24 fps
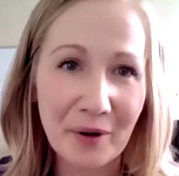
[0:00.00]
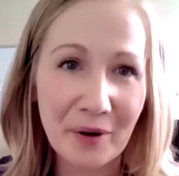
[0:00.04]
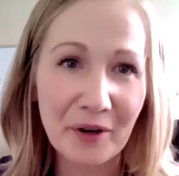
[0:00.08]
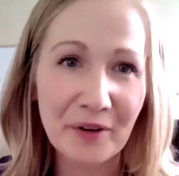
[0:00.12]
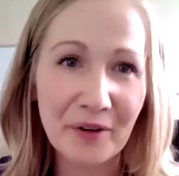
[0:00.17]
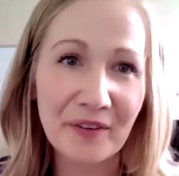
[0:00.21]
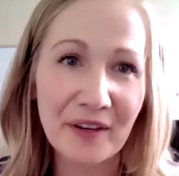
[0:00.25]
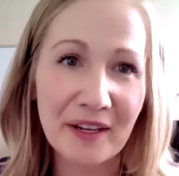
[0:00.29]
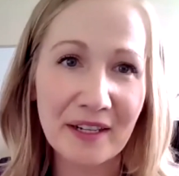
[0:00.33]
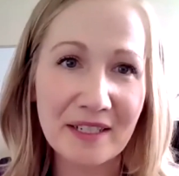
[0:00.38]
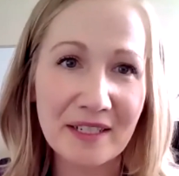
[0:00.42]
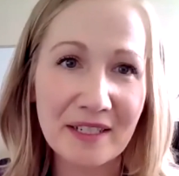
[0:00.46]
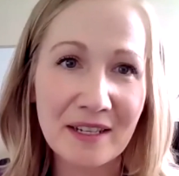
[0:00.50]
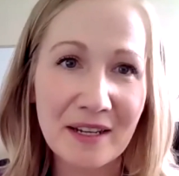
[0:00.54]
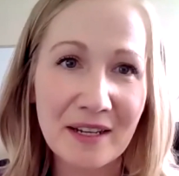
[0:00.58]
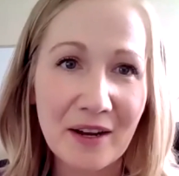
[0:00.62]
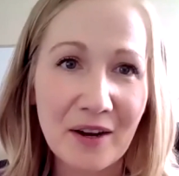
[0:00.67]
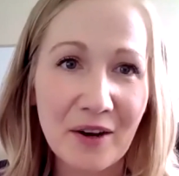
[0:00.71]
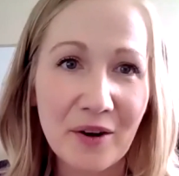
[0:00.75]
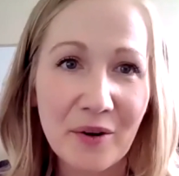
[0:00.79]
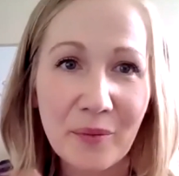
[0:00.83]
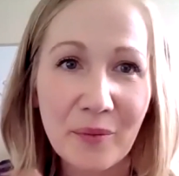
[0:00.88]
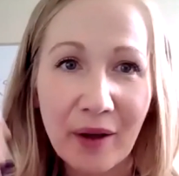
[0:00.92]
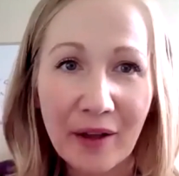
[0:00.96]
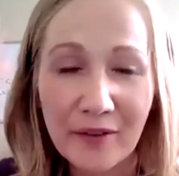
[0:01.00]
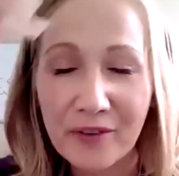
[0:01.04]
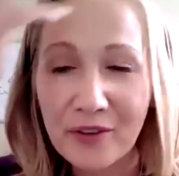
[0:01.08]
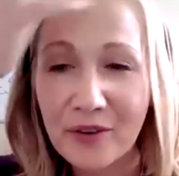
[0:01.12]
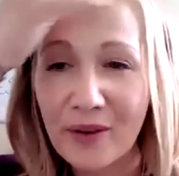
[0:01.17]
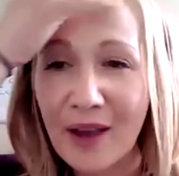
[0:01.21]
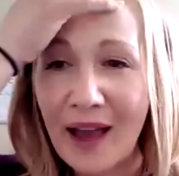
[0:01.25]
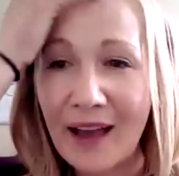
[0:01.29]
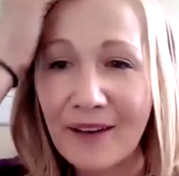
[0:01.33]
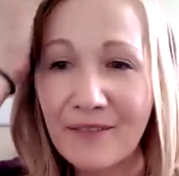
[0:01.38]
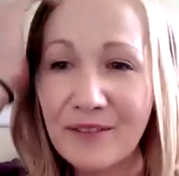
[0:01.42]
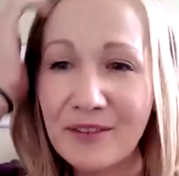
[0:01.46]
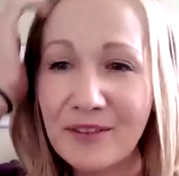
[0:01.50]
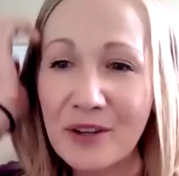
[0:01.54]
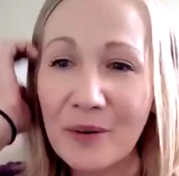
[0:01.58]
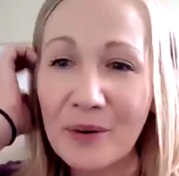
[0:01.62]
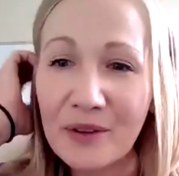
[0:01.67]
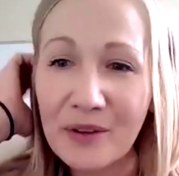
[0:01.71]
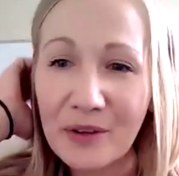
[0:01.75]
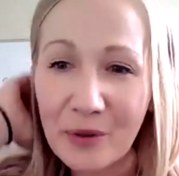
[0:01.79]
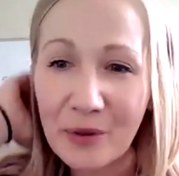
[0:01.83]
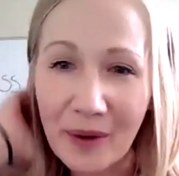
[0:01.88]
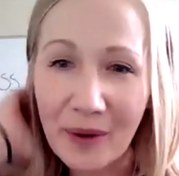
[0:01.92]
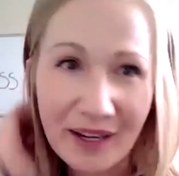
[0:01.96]
Perfect. Well, if you have no
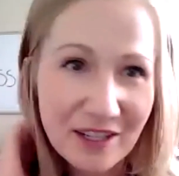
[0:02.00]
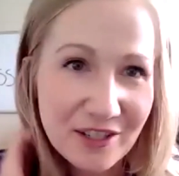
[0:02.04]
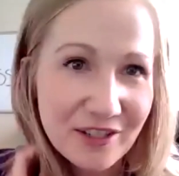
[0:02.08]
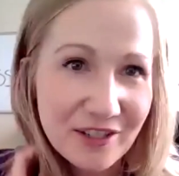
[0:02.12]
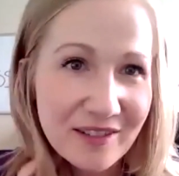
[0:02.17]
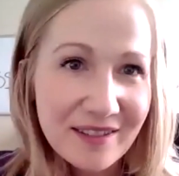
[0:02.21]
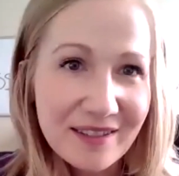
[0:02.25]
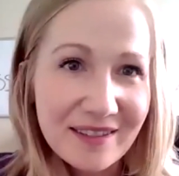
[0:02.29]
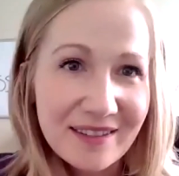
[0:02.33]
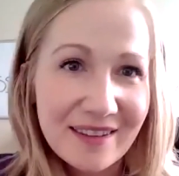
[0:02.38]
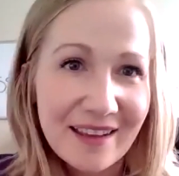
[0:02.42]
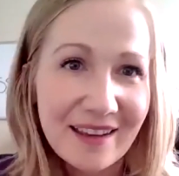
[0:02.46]
other questions,